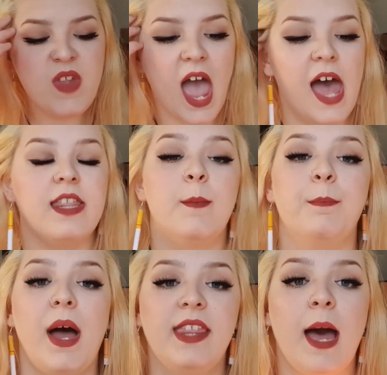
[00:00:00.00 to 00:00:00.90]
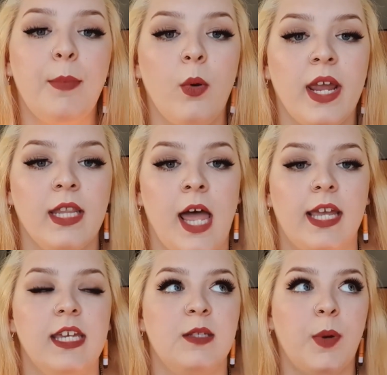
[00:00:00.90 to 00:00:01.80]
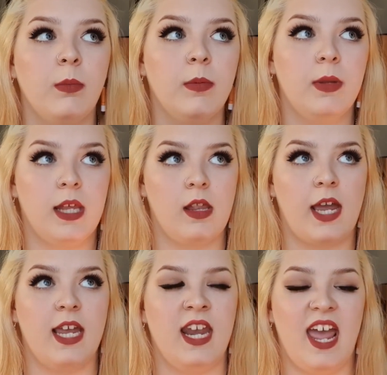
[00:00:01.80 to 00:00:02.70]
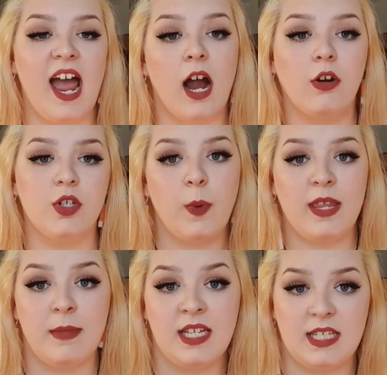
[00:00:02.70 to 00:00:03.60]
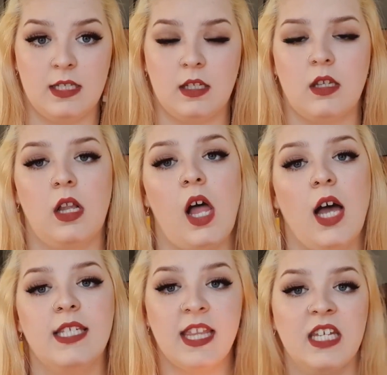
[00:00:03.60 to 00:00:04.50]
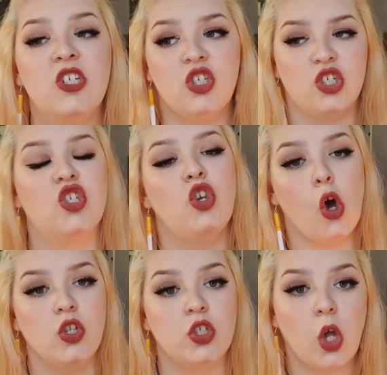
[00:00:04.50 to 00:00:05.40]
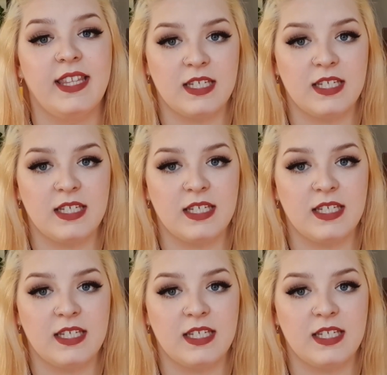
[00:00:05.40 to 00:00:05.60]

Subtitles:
And by that point, like, it's probably like an hour and 20 minutes into the class, and this is just non-stop.